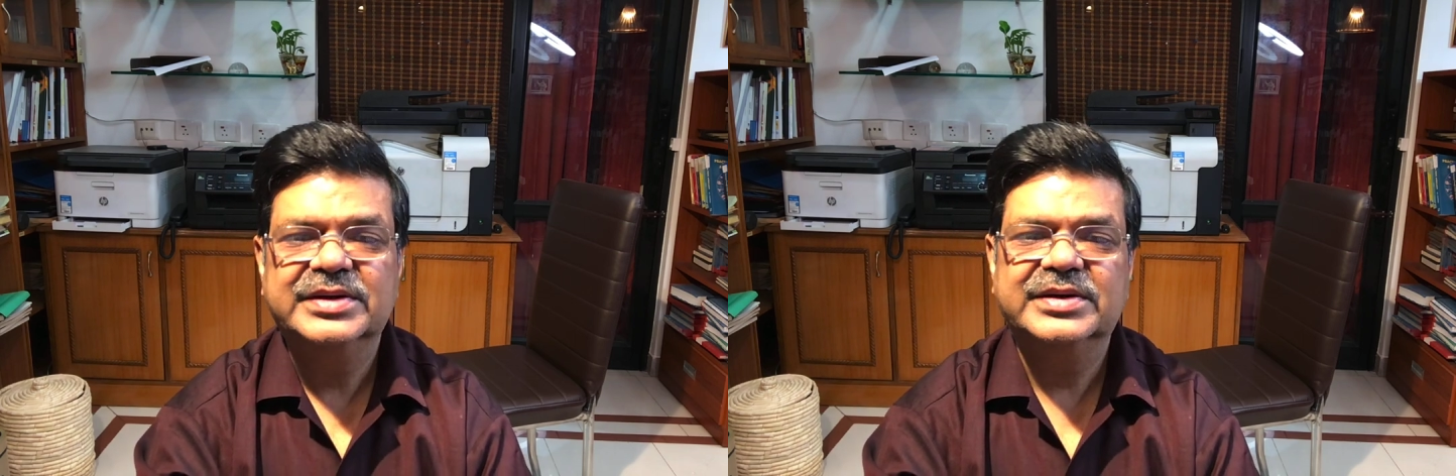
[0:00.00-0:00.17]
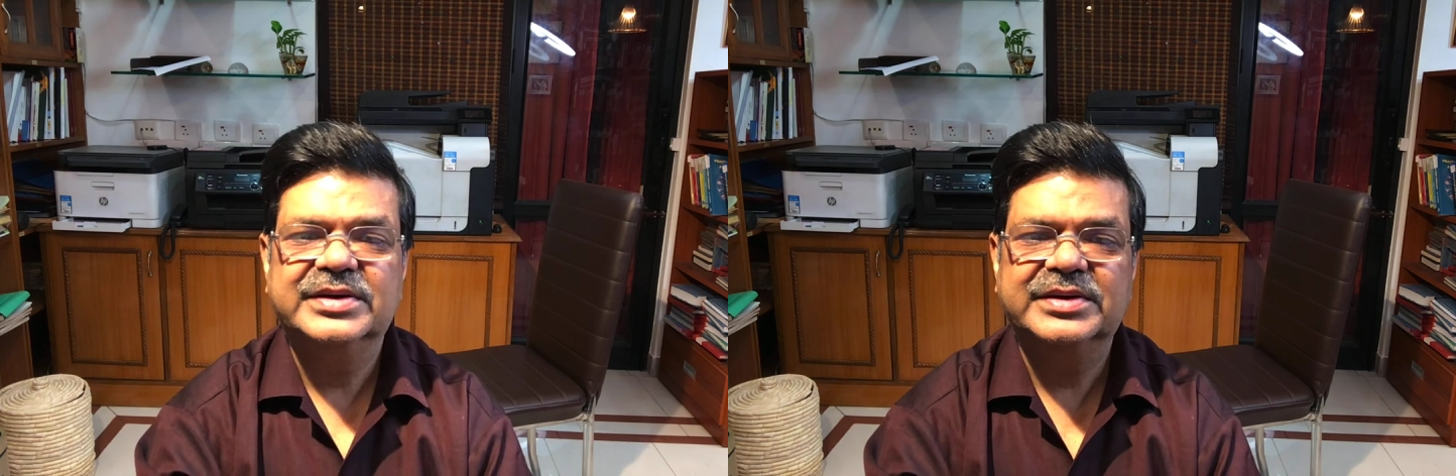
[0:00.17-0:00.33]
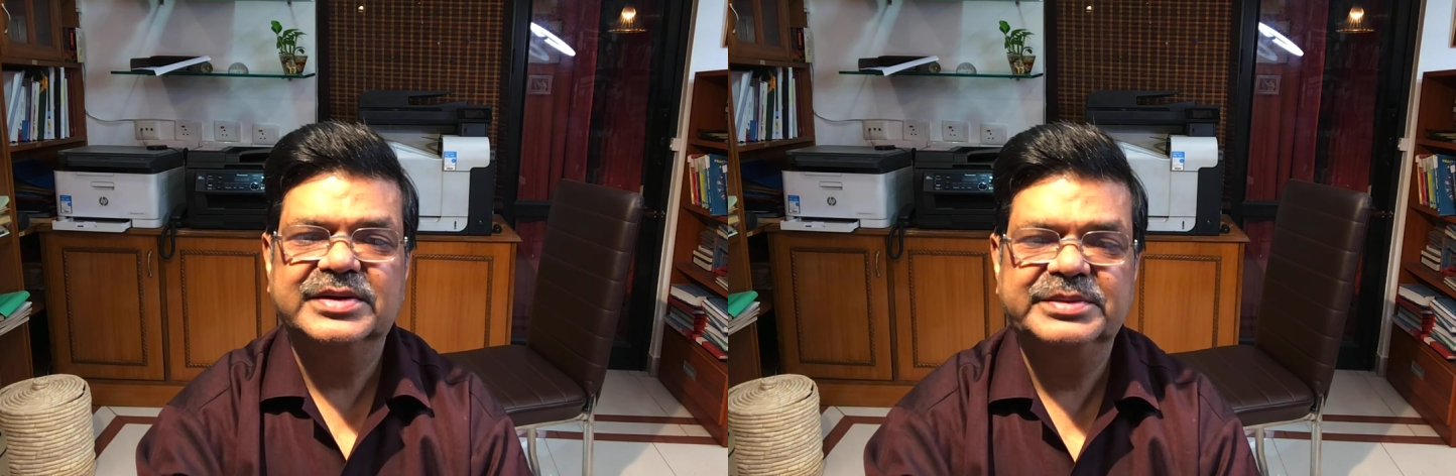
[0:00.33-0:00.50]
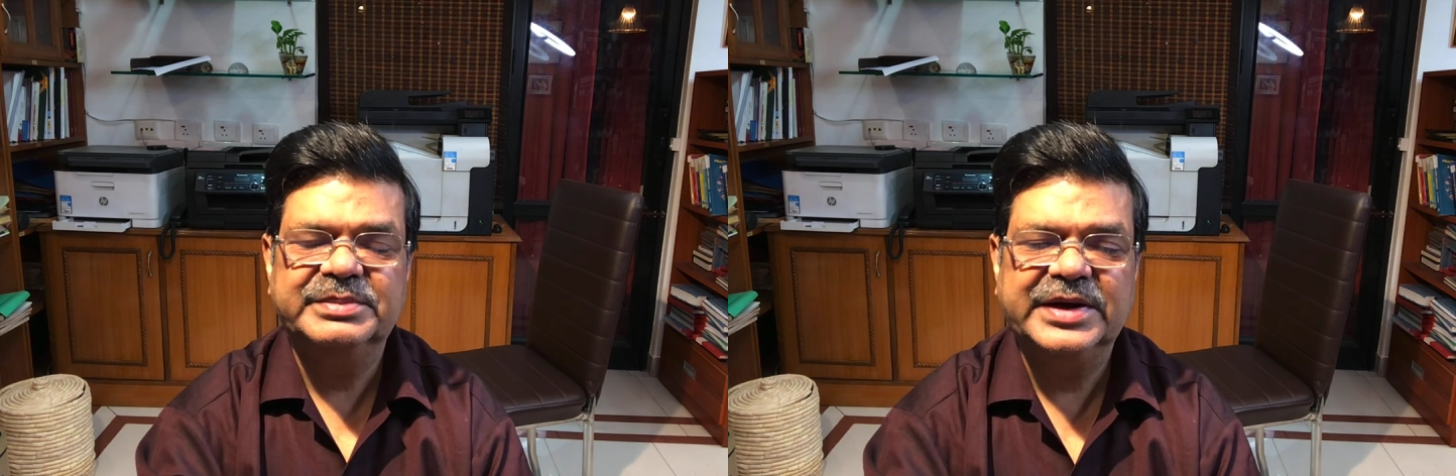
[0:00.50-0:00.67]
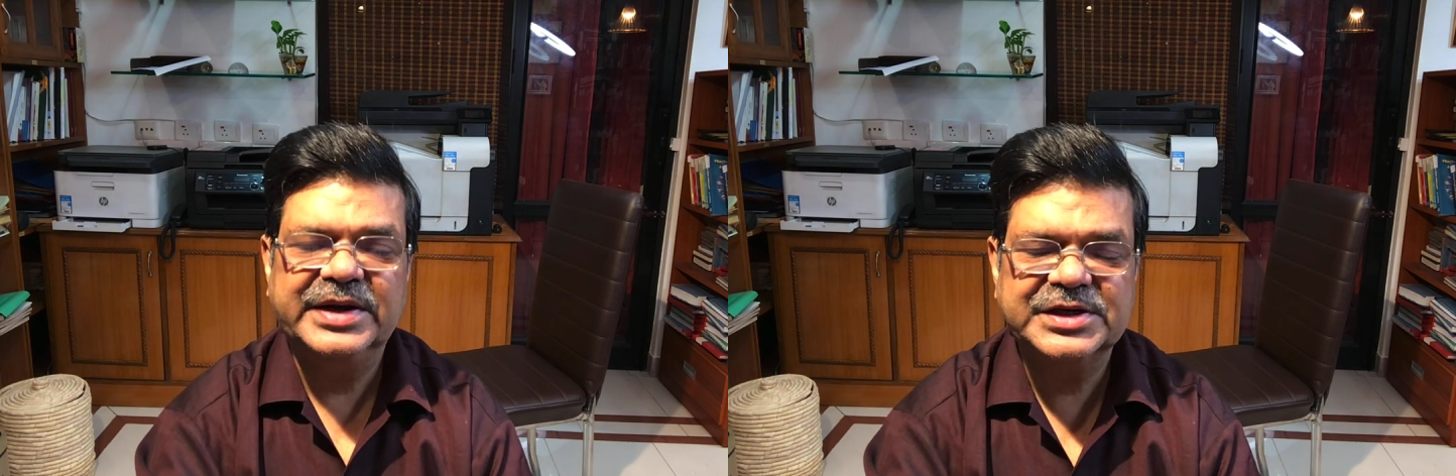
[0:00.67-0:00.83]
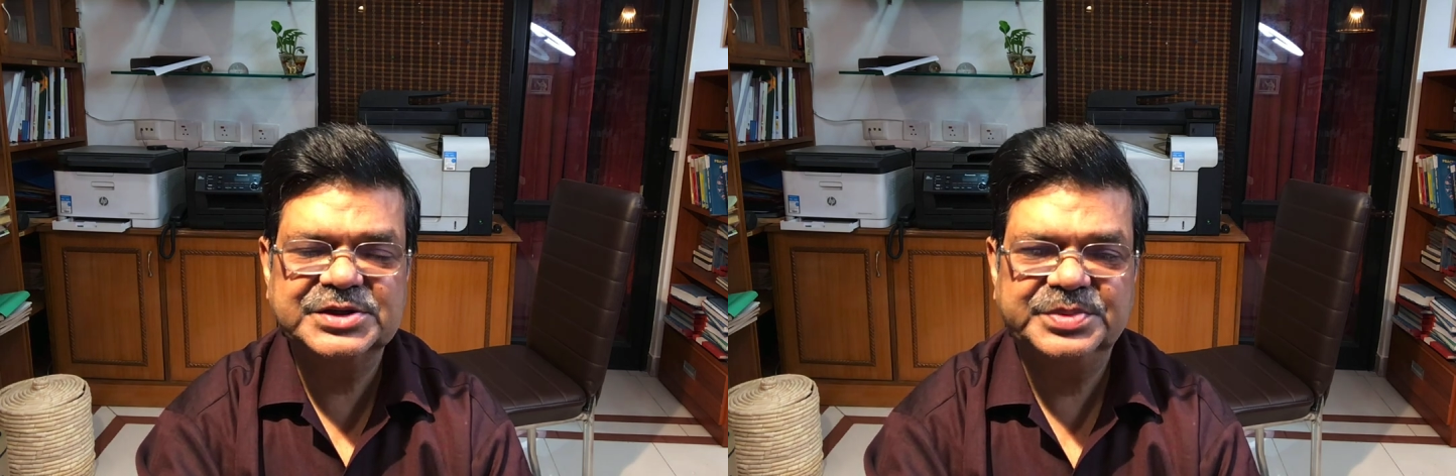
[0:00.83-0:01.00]
Uh, in my
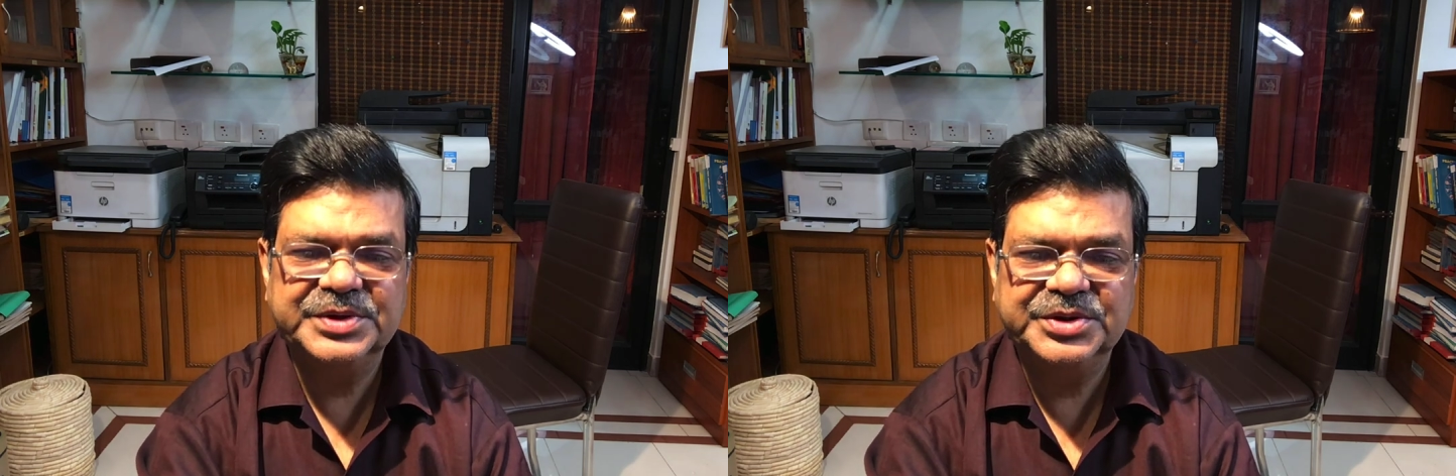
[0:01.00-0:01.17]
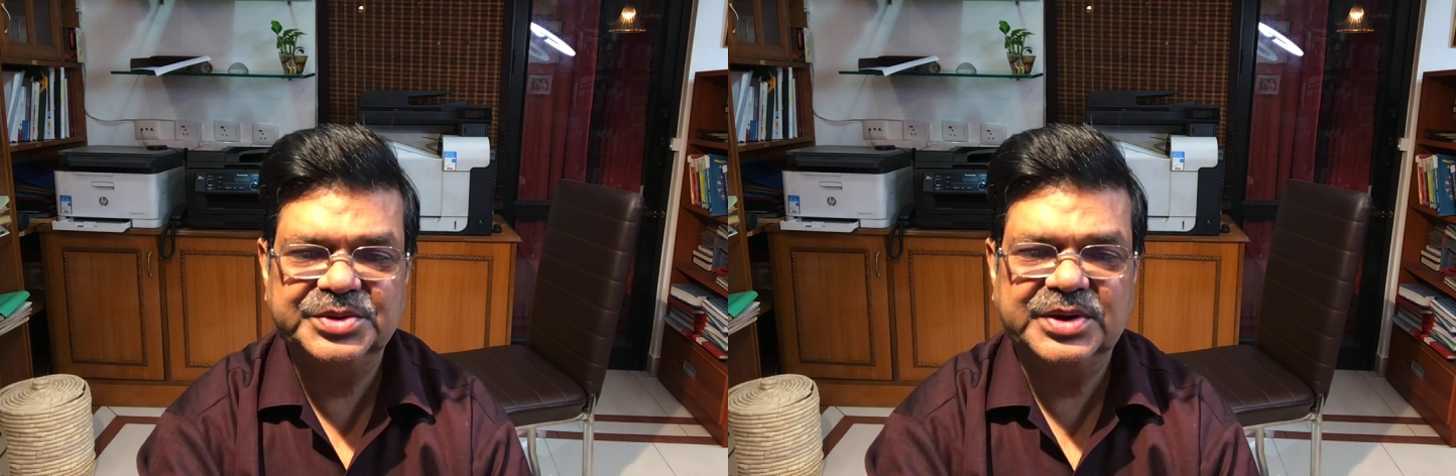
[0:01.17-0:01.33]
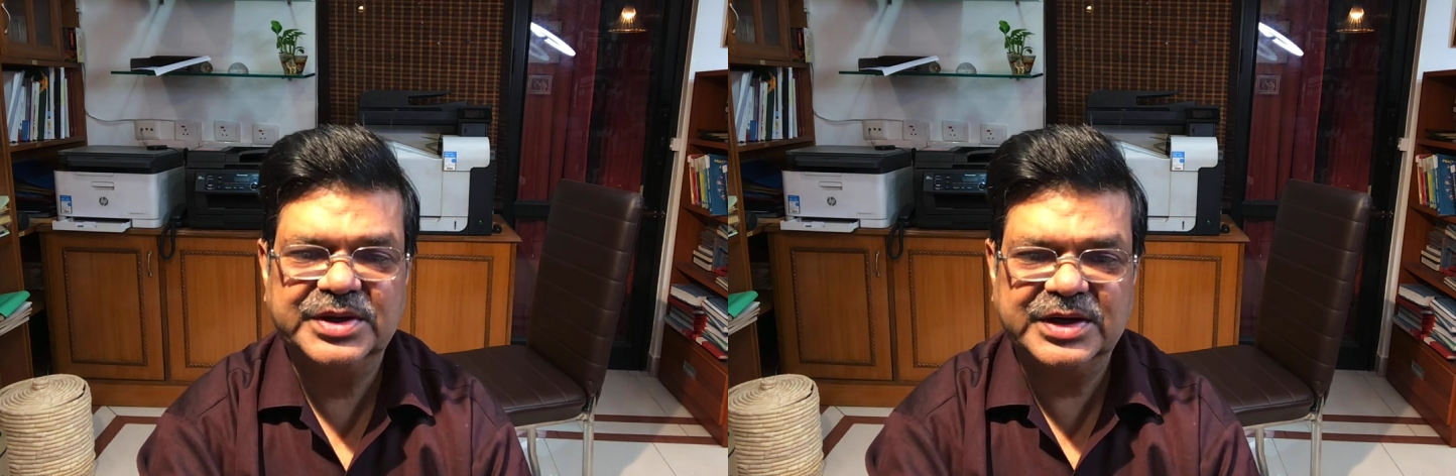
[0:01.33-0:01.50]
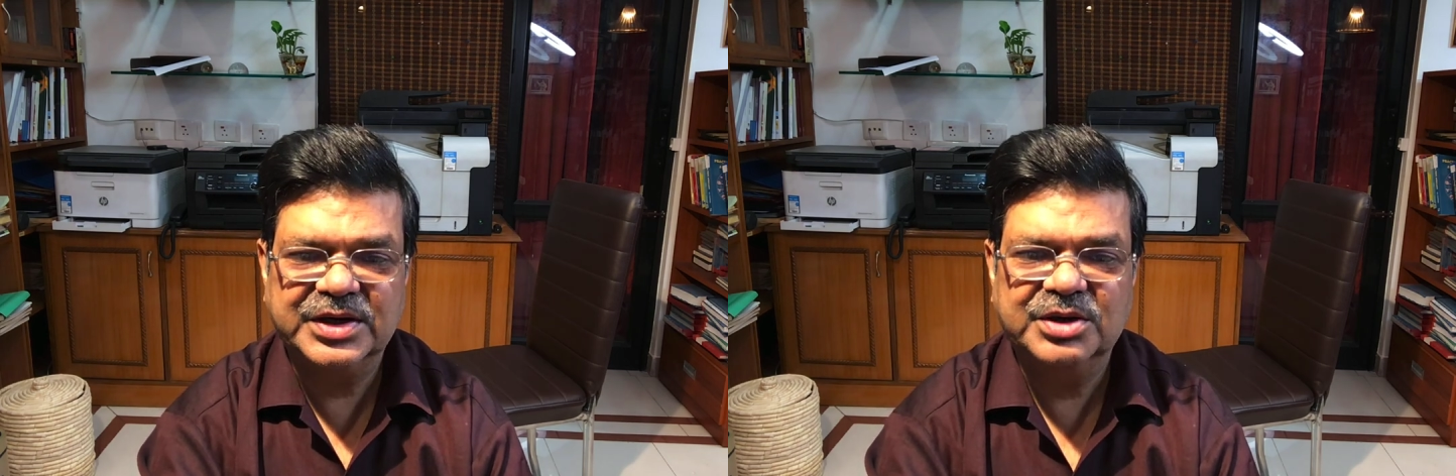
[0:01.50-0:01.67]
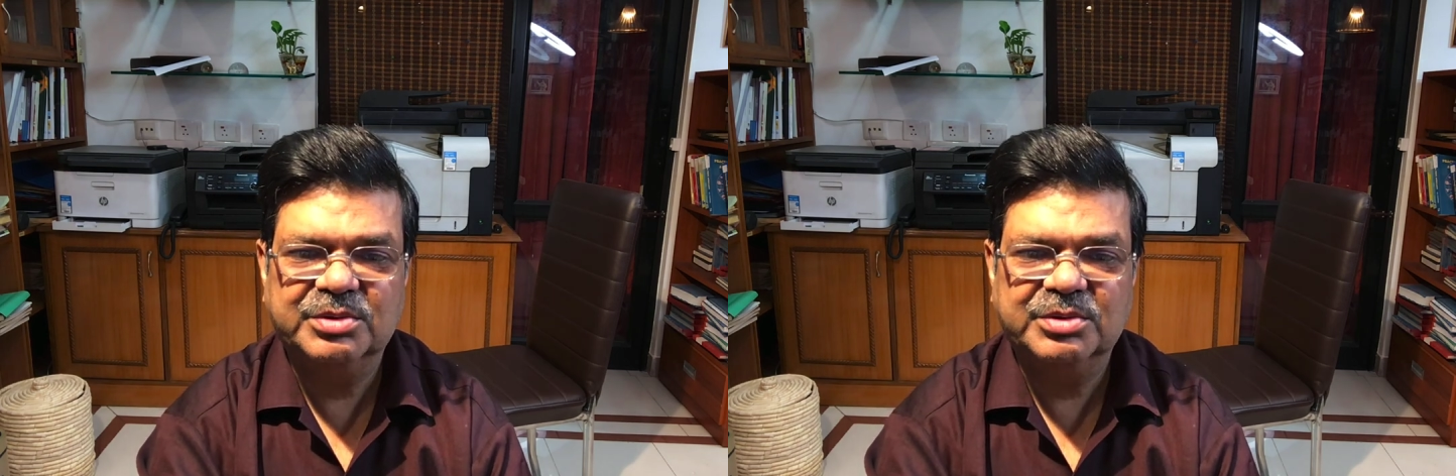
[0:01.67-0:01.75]
next video, I'll tell you